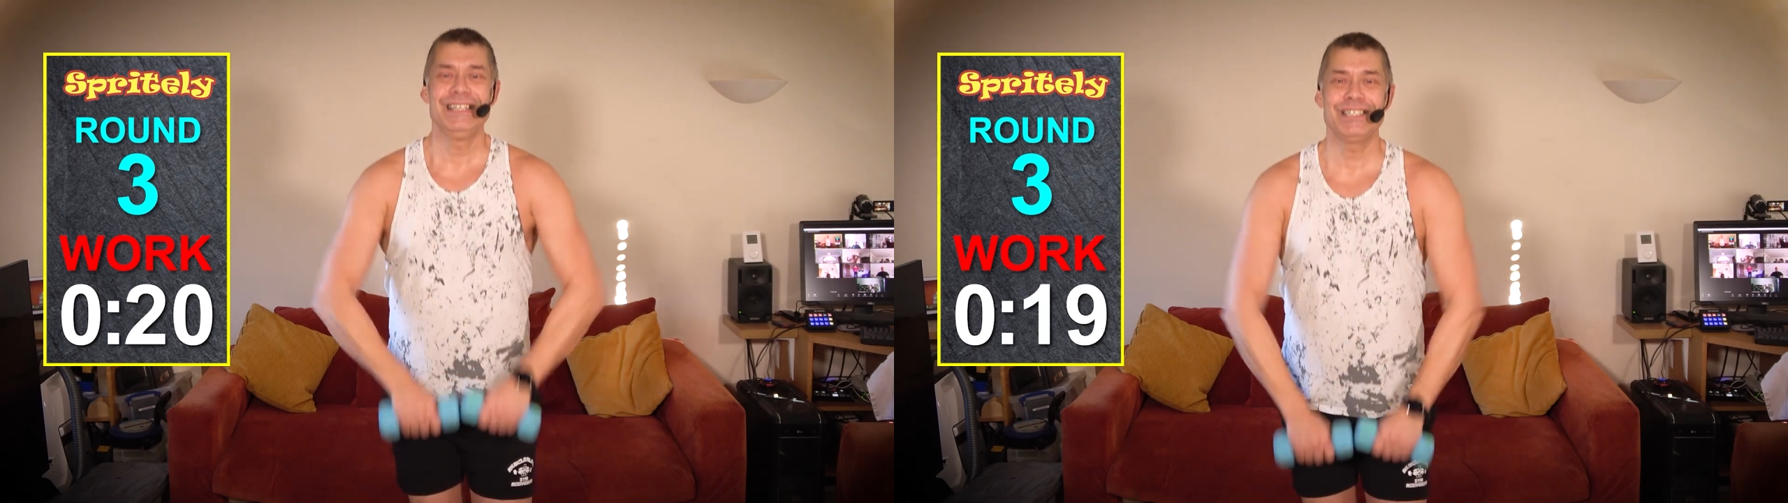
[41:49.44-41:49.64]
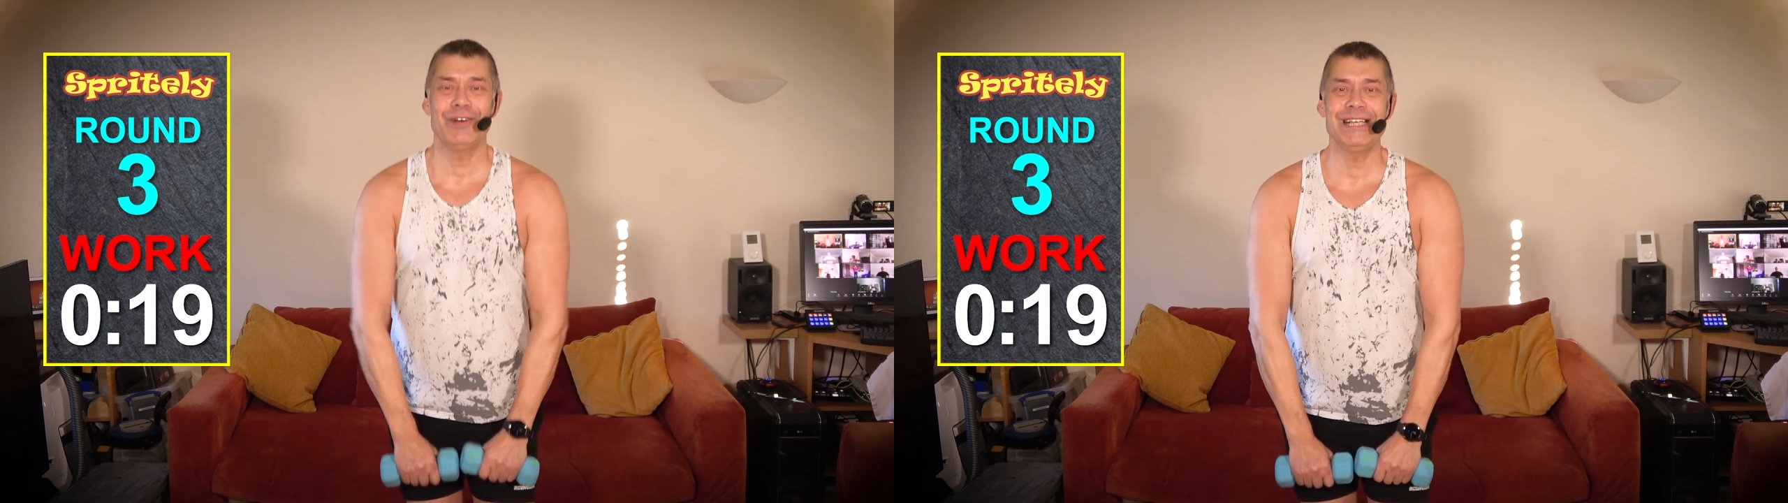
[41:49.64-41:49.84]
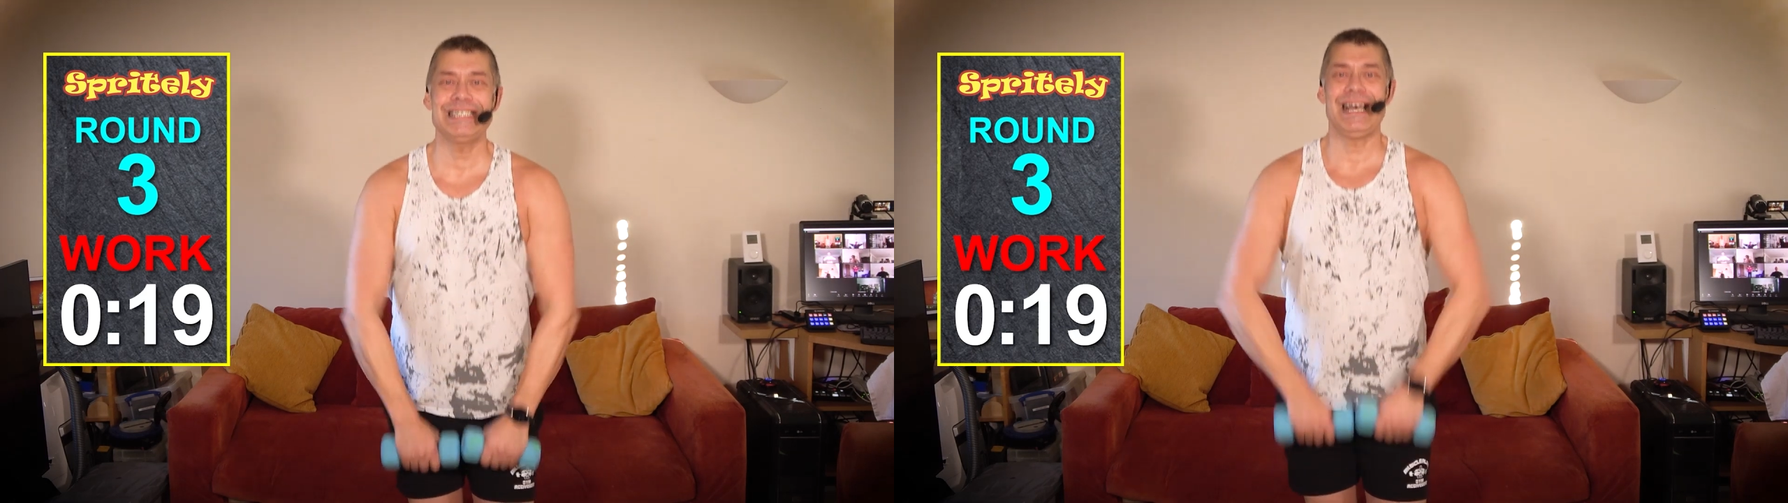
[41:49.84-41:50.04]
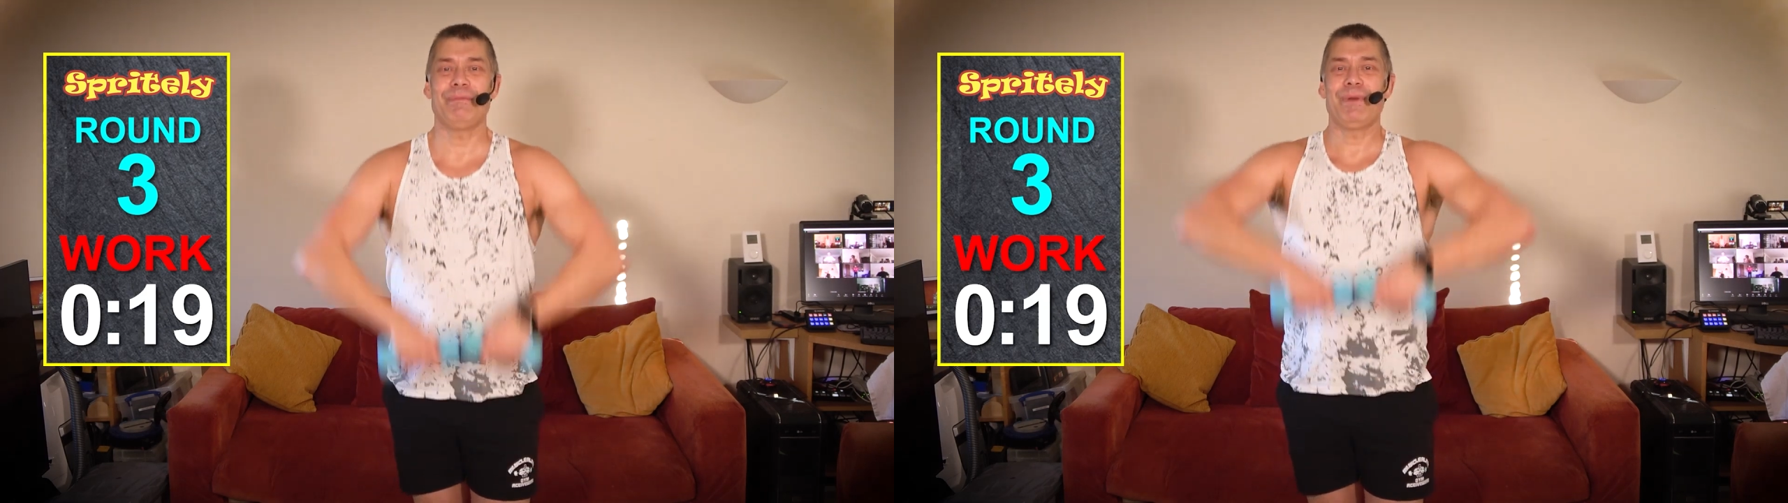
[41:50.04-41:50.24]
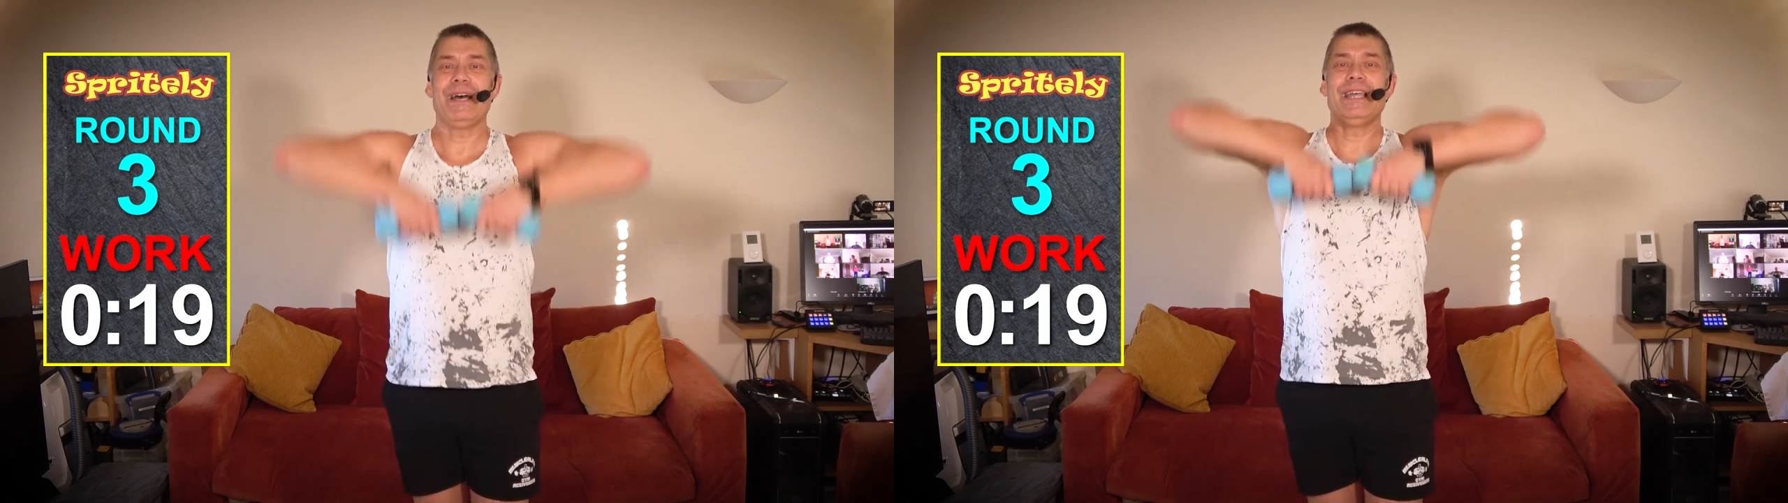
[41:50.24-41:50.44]
So I
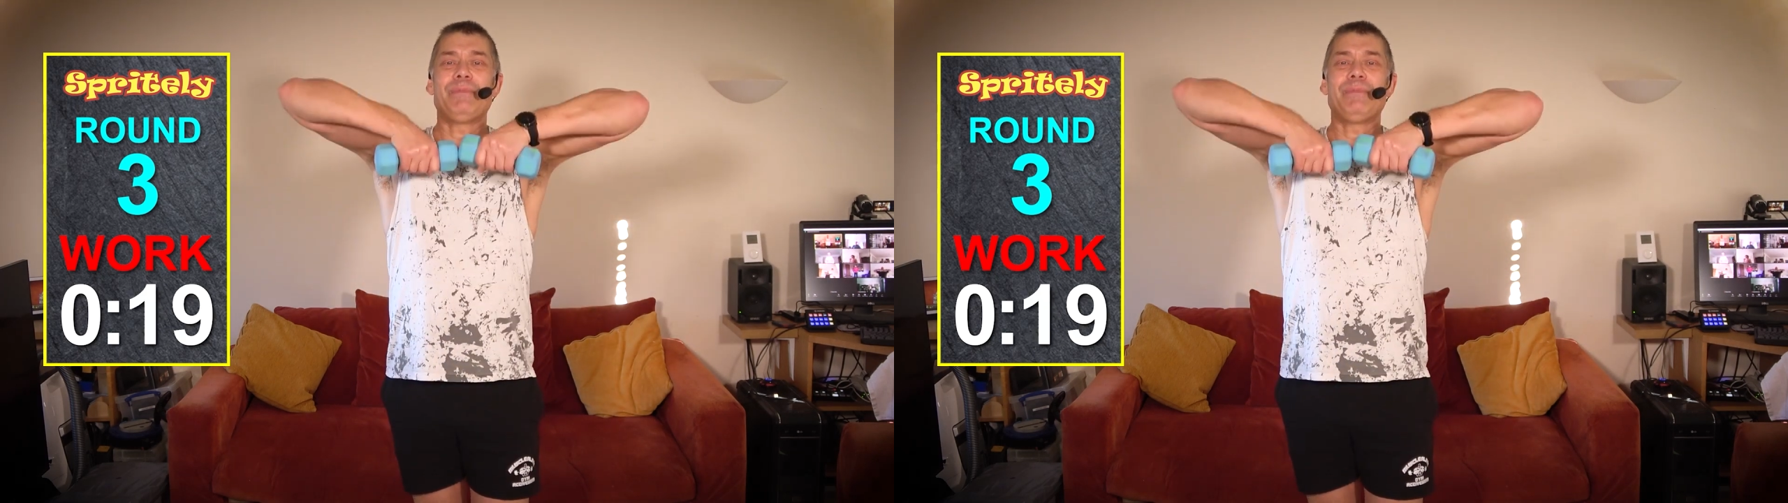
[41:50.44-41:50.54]
sat by her